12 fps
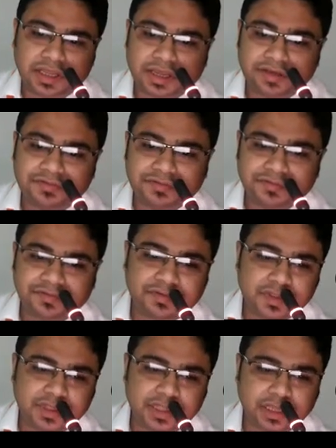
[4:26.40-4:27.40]
if
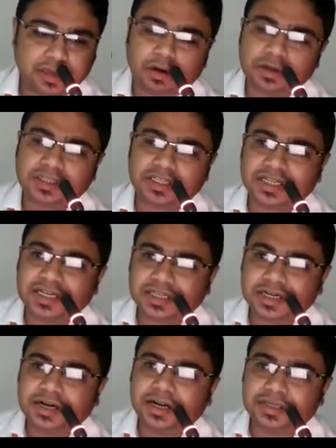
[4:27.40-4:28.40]
the
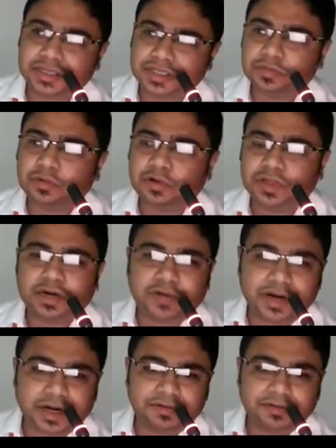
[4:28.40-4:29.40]
oxygenation index is more than
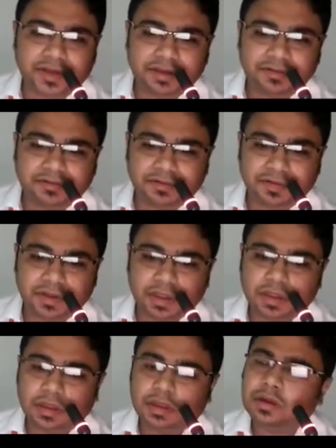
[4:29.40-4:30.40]
25,
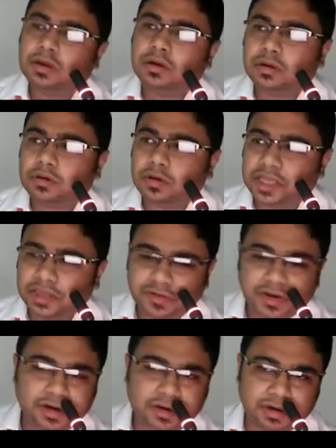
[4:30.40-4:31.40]

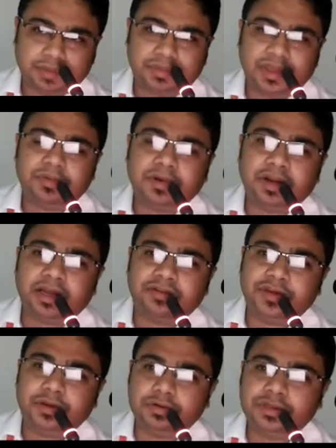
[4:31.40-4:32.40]
even people
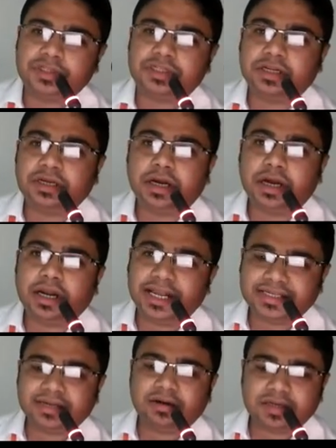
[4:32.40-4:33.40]
have used a
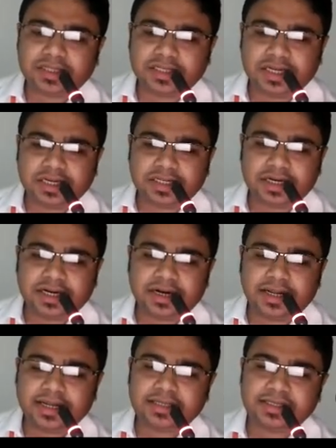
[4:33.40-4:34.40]
lesser oxygenation
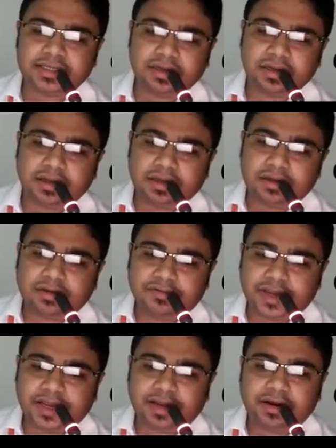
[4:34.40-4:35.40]
index
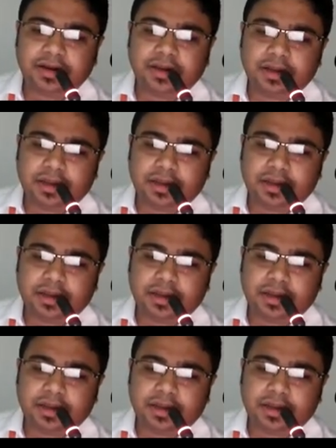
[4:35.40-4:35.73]
where